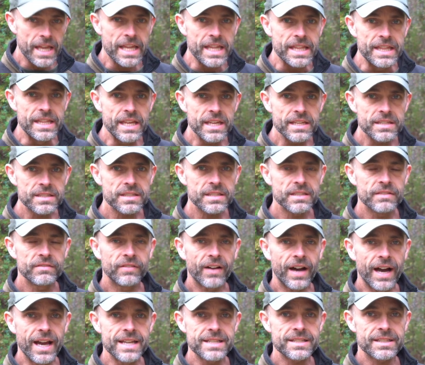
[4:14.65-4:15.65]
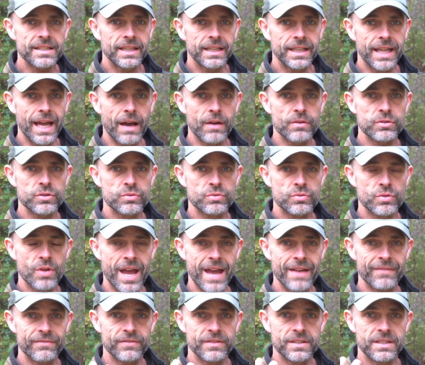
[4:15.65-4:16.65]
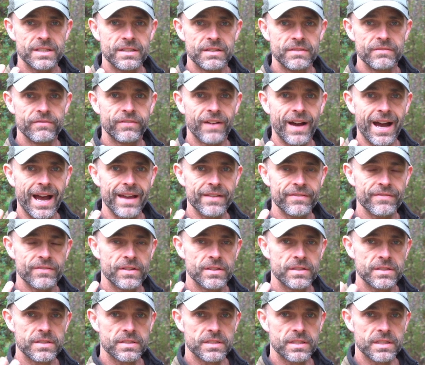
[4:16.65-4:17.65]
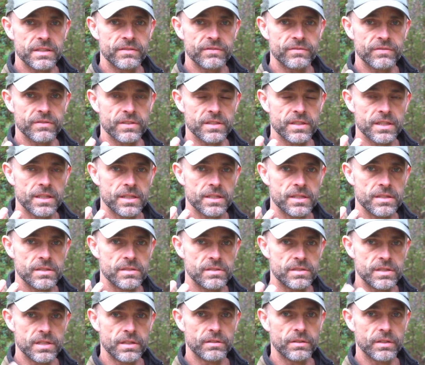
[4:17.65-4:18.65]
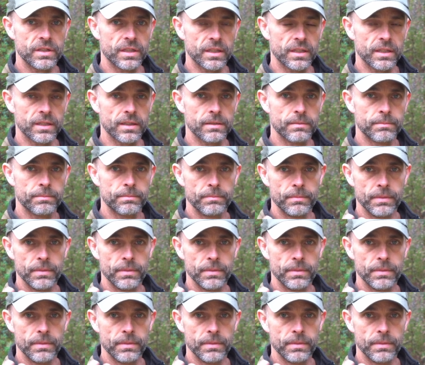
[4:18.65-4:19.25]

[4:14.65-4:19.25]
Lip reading: This device allows you to have 5 different zeroing